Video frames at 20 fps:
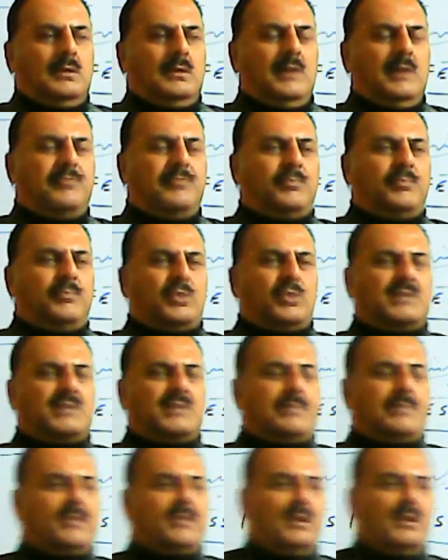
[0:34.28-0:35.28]
If mostly
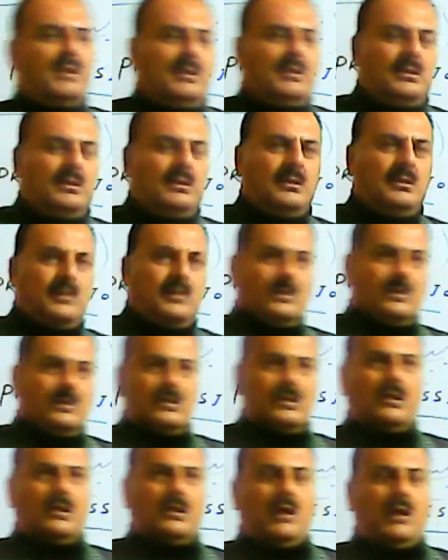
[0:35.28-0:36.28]
people
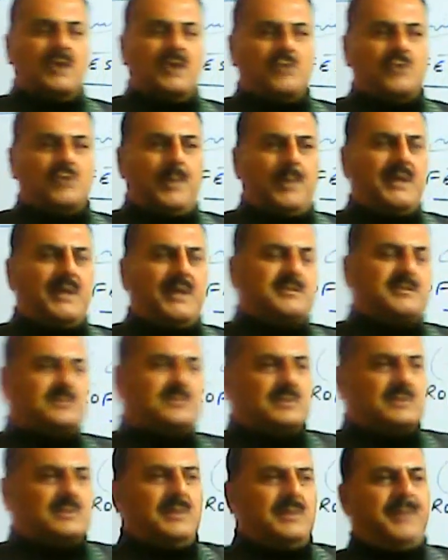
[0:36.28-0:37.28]
are jobless
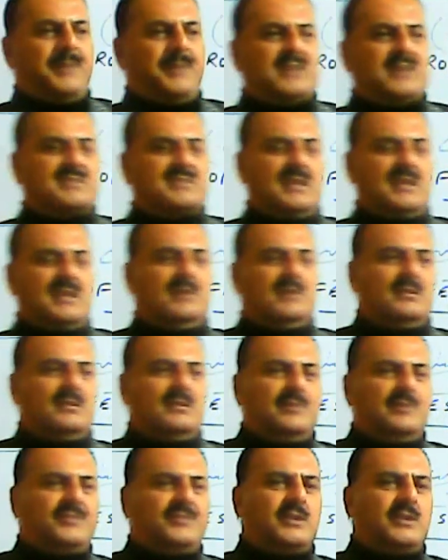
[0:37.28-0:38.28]
in Pakistan,
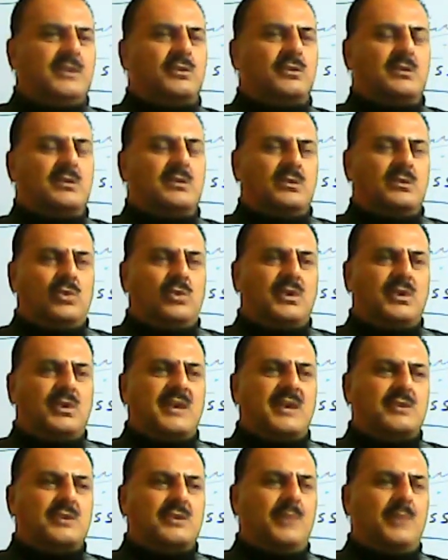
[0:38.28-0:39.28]
if they don't
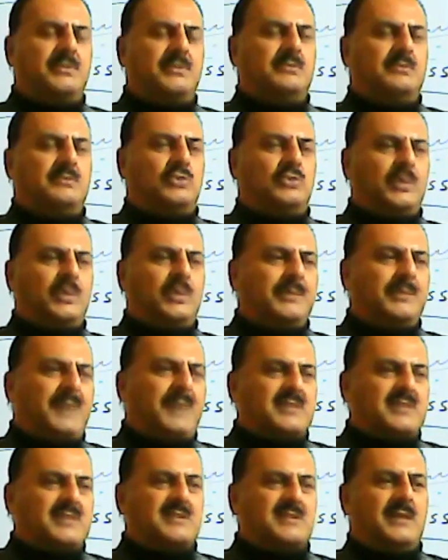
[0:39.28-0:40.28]
get job, jobs in
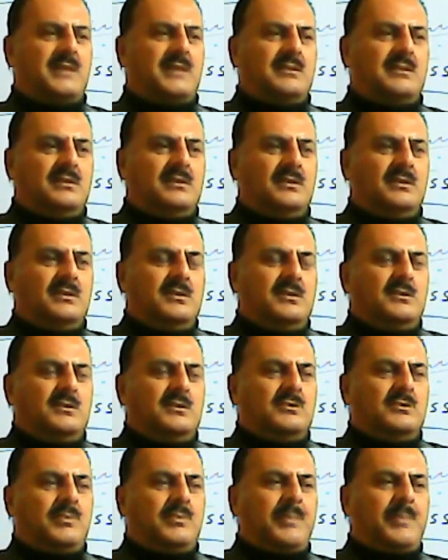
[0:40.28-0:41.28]
Pakistan,
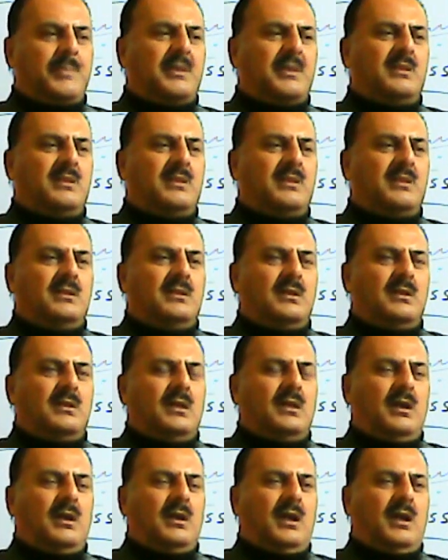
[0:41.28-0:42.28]
so people
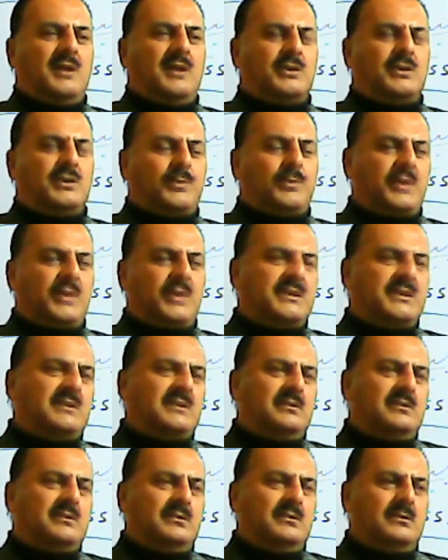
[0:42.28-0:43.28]
are
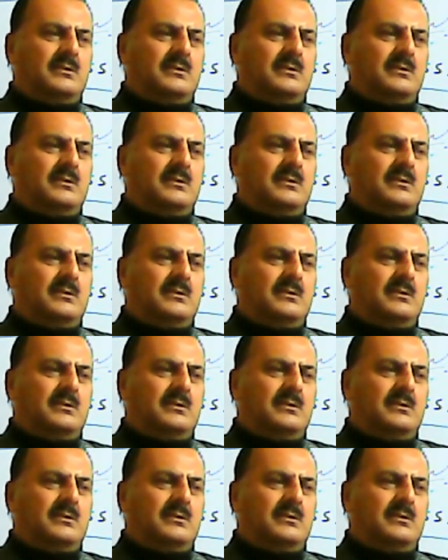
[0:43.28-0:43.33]
disappointed